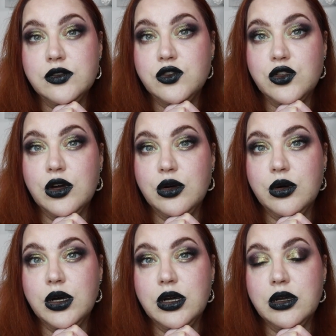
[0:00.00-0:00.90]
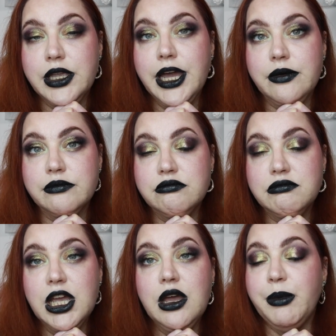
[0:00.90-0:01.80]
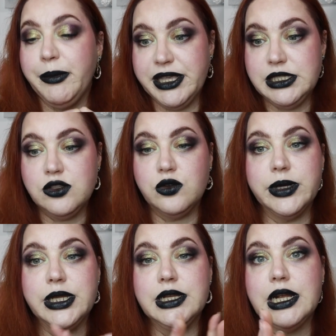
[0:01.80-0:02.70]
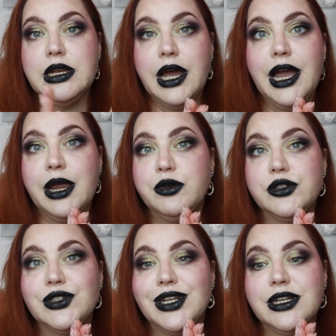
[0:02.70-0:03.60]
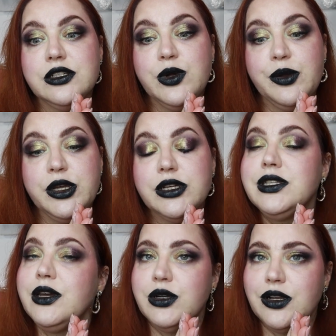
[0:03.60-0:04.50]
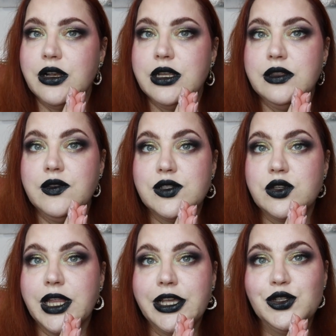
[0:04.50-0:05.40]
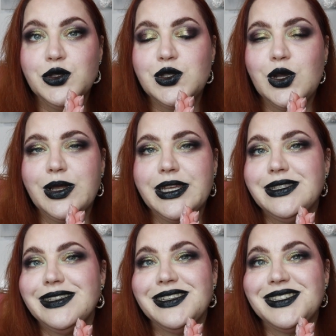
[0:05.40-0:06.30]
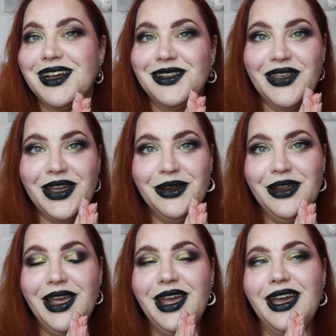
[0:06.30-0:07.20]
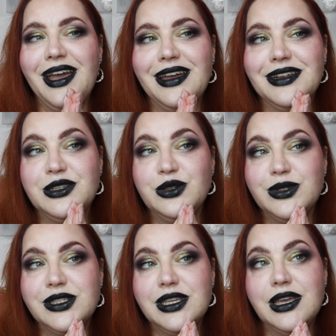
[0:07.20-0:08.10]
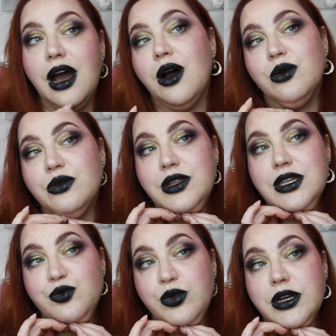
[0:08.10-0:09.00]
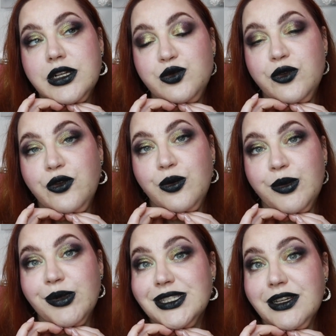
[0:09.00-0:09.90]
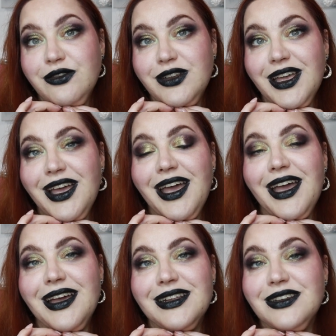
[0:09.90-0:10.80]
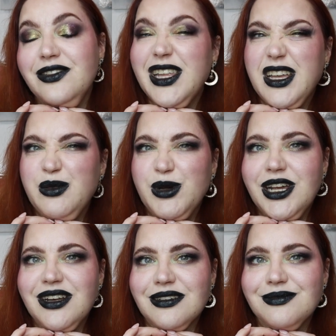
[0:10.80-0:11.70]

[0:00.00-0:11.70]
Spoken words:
So yeah, my base is already done. Eyebrows are done as well because they were not in this collection. So let's start there, and you will see how these products perform on myself and if I like them or not.